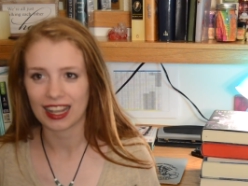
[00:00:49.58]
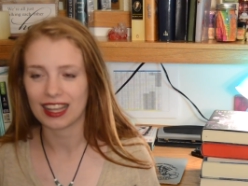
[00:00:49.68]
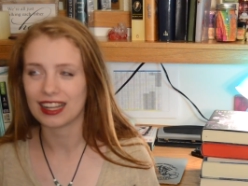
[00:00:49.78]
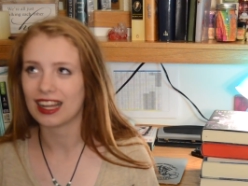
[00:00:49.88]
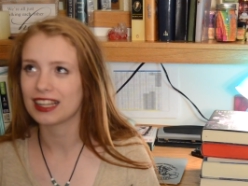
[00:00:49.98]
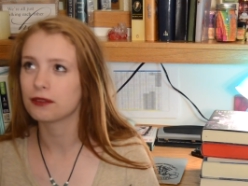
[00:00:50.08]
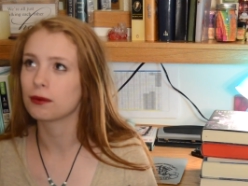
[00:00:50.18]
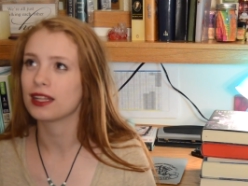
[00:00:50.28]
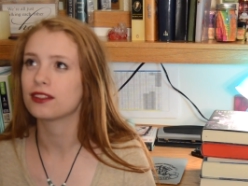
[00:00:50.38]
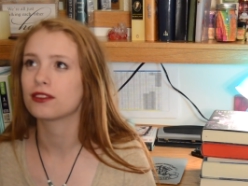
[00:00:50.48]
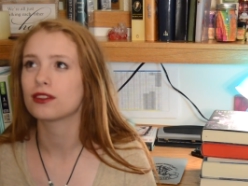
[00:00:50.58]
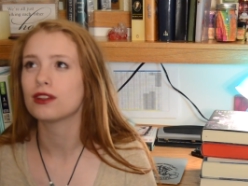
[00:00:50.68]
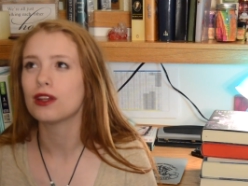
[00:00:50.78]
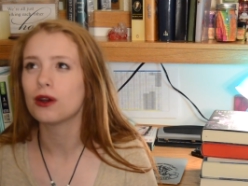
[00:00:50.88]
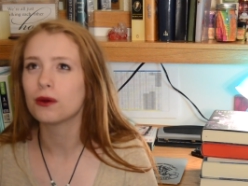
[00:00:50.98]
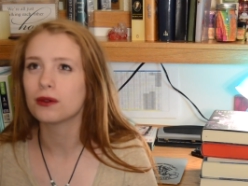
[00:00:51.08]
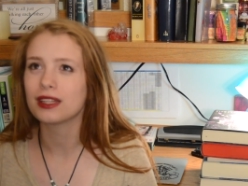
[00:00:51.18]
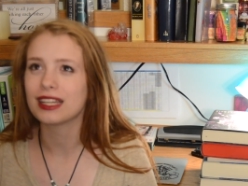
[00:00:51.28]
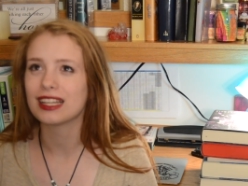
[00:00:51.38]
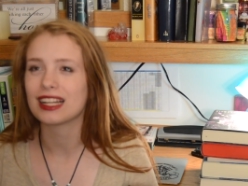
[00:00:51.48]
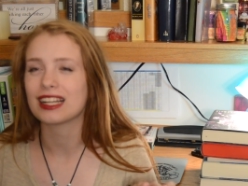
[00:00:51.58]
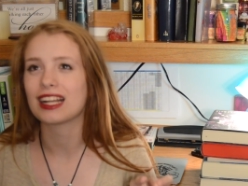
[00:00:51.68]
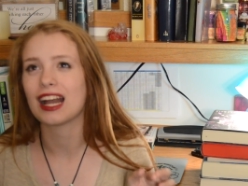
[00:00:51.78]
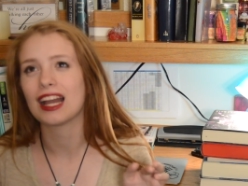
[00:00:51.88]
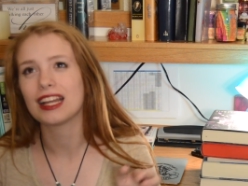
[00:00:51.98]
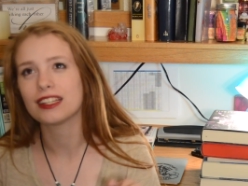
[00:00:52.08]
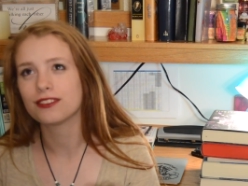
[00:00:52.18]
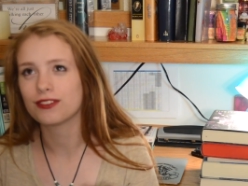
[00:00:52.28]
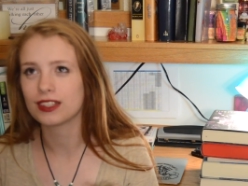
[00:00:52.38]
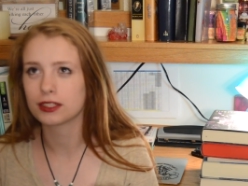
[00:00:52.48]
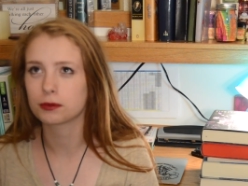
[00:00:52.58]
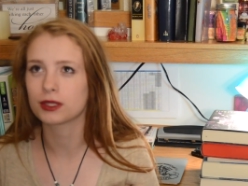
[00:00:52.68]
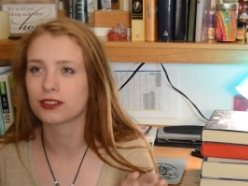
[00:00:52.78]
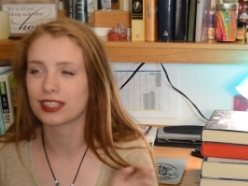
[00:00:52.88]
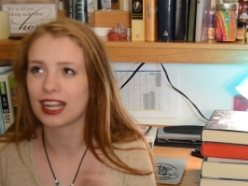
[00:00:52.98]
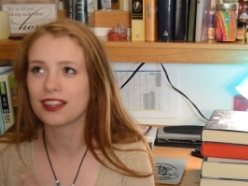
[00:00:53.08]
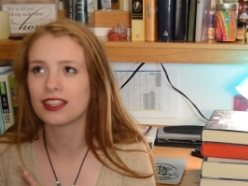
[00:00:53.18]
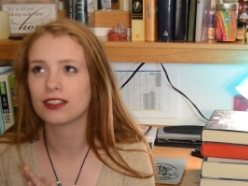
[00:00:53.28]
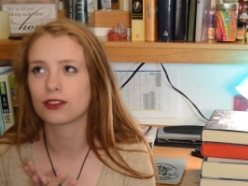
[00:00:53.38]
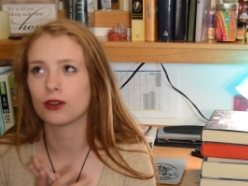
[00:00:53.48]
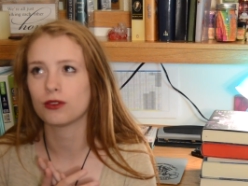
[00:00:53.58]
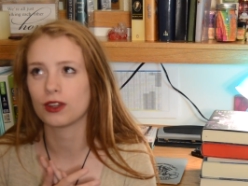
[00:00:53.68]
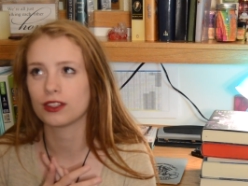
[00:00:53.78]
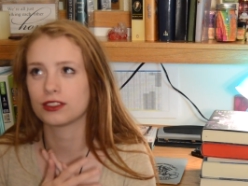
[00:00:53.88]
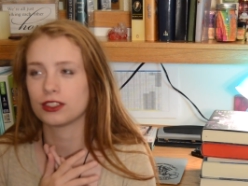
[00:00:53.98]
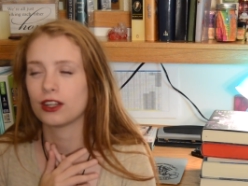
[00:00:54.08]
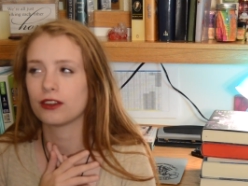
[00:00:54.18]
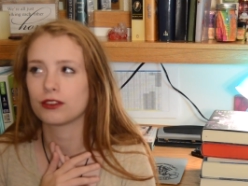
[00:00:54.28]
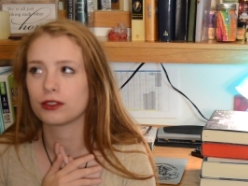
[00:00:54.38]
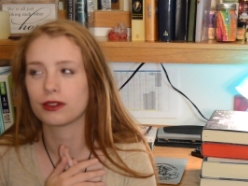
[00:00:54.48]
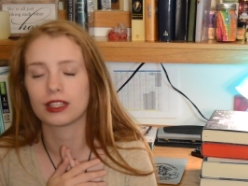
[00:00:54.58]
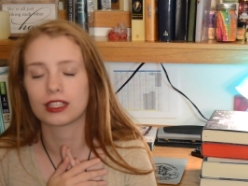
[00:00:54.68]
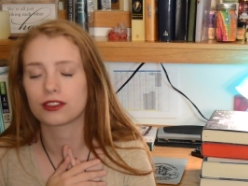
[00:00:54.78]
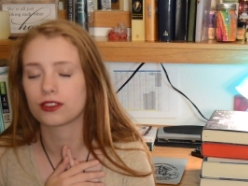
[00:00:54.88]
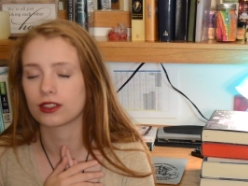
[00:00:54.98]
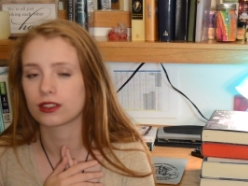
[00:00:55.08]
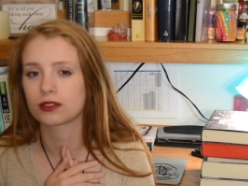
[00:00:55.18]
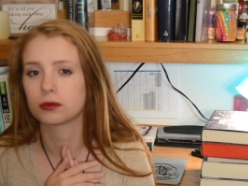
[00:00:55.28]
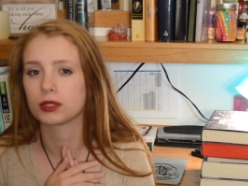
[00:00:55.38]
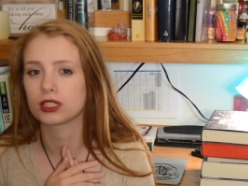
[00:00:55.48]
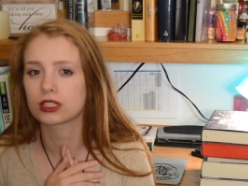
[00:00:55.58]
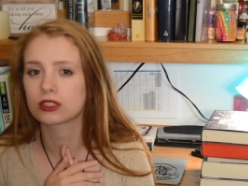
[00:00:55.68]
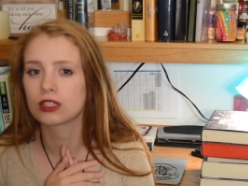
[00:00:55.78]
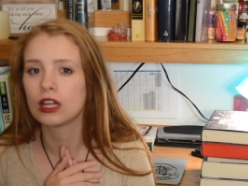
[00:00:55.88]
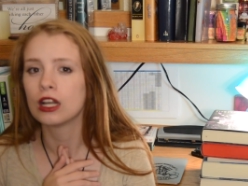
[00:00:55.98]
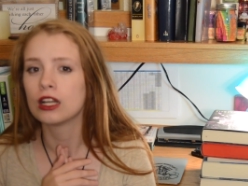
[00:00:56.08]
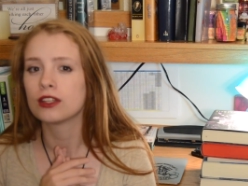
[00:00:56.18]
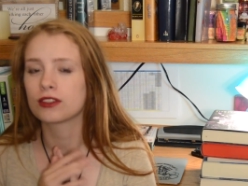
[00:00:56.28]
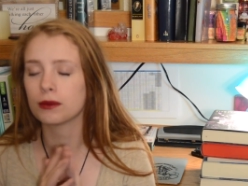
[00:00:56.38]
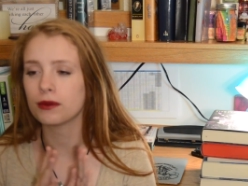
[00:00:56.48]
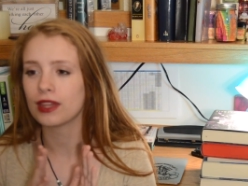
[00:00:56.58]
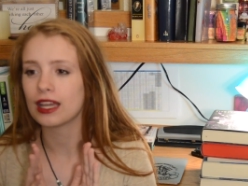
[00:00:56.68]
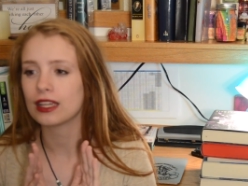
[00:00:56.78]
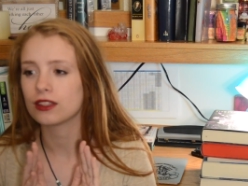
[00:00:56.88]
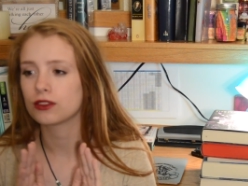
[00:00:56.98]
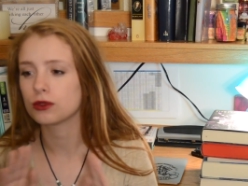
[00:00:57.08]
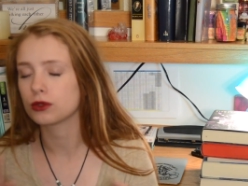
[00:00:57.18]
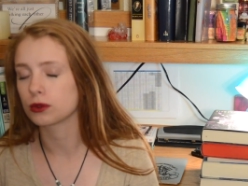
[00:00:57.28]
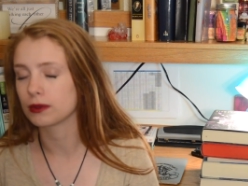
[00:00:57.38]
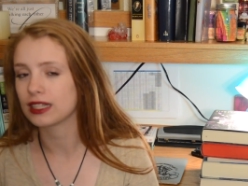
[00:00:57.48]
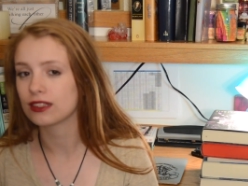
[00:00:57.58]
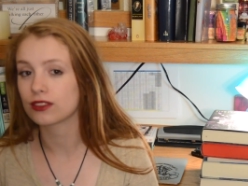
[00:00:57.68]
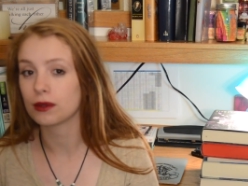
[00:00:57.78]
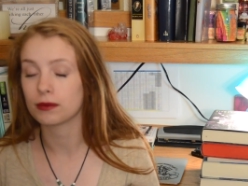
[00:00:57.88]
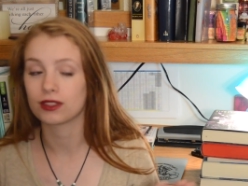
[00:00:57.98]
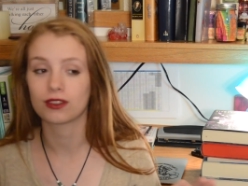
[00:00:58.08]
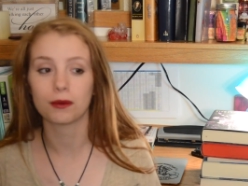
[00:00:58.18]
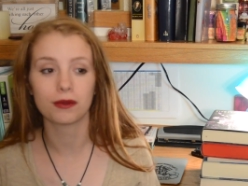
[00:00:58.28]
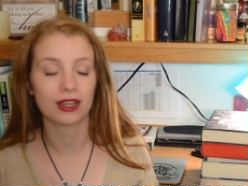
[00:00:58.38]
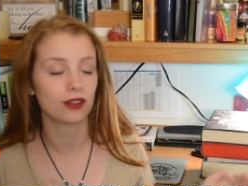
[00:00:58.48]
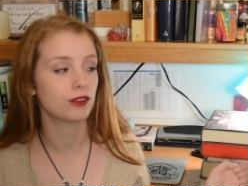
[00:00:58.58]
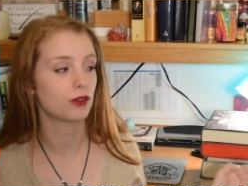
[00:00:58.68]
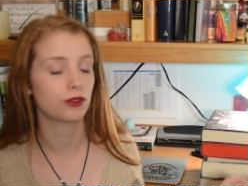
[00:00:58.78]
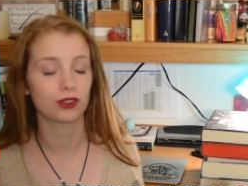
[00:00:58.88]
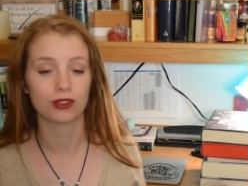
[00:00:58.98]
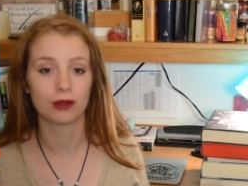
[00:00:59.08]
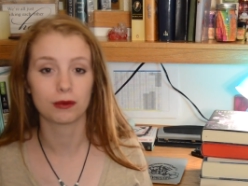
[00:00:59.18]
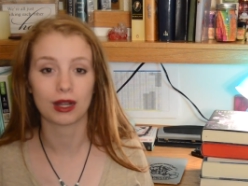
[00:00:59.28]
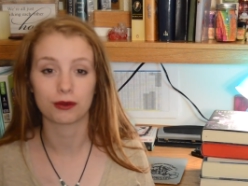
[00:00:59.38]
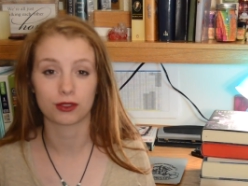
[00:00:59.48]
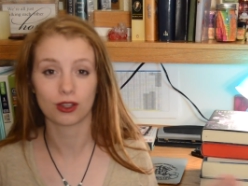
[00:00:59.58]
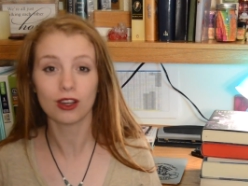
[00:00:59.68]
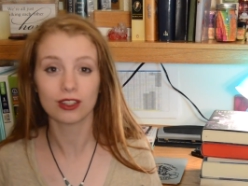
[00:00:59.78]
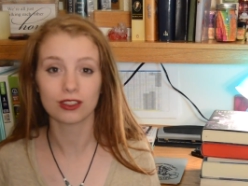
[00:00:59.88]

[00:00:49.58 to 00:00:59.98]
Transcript: and I read slowly and I kind of finished books. Like I think so far this year I've only read like six books. Some of that is due to a reading slump and some of that is over the summer. I was gone